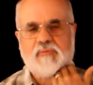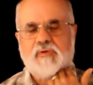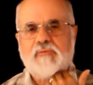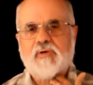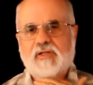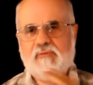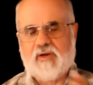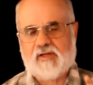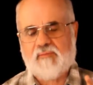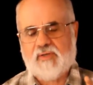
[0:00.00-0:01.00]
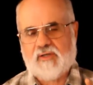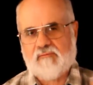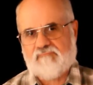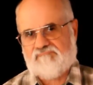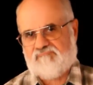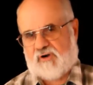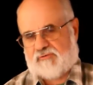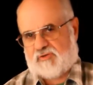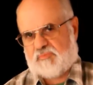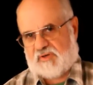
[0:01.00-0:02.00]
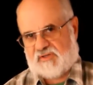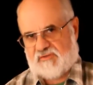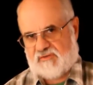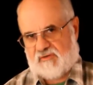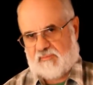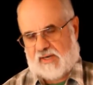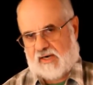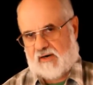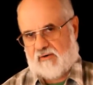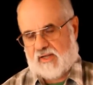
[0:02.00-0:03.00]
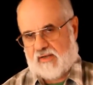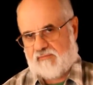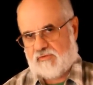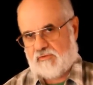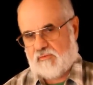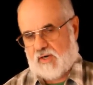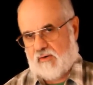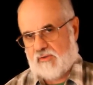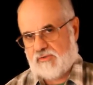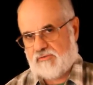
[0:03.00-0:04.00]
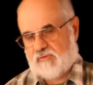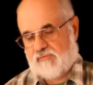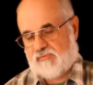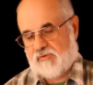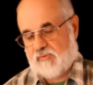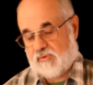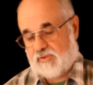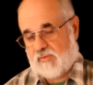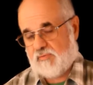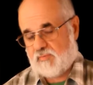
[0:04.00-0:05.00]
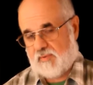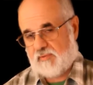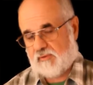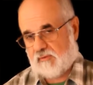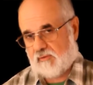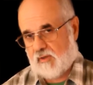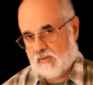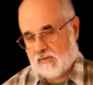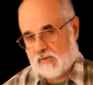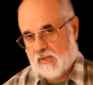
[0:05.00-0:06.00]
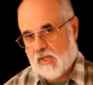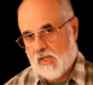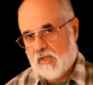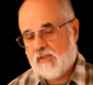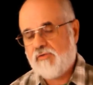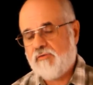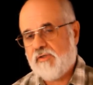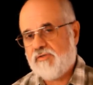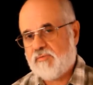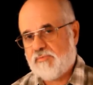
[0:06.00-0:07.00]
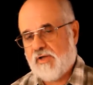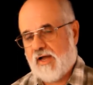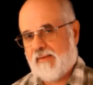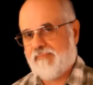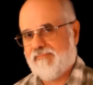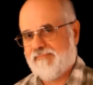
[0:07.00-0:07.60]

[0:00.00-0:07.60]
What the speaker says: we really recommend retrospectives that are about an hour and a half and 2 hours, and for newer teams maybe a little longer, because you need some time.